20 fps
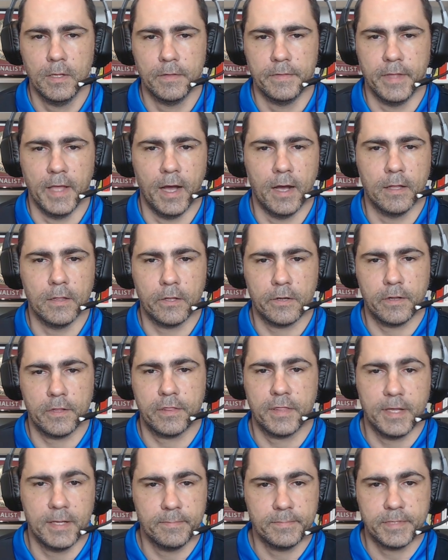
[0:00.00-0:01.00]
Now, a lot of
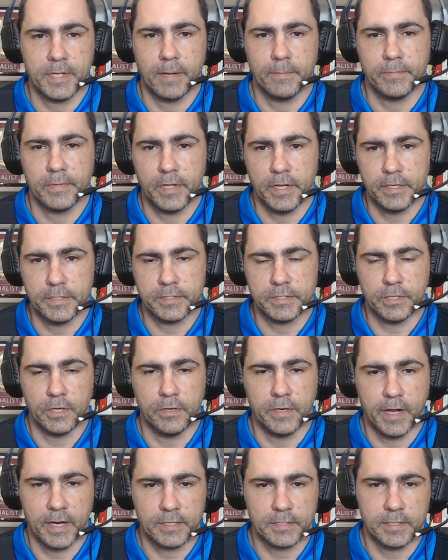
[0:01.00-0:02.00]
theme templates
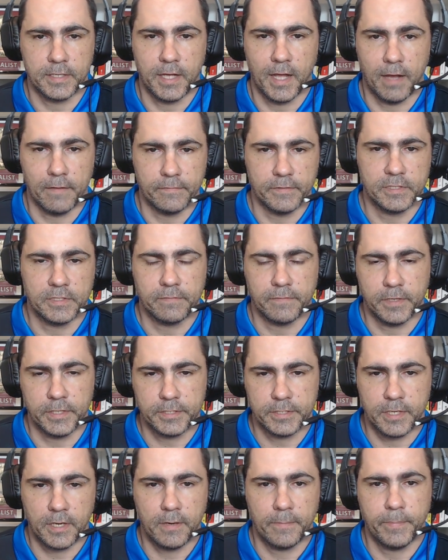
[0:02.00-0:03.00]
don't actually have this
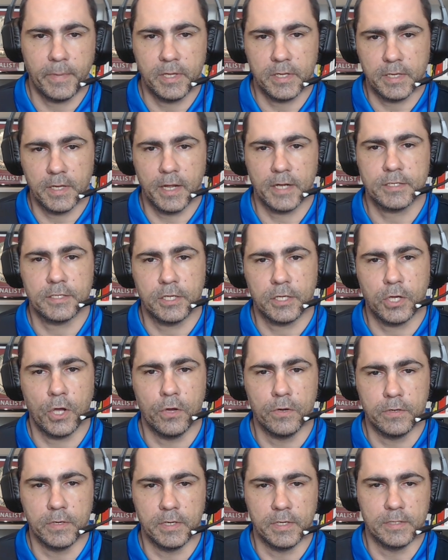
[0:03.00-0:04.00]
feature, but you can actually
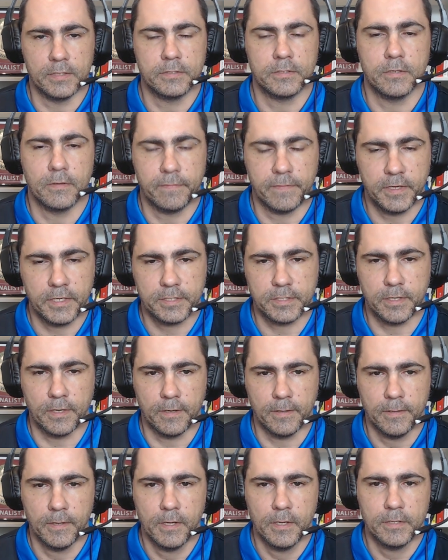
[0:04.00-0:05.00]
code it into your feature.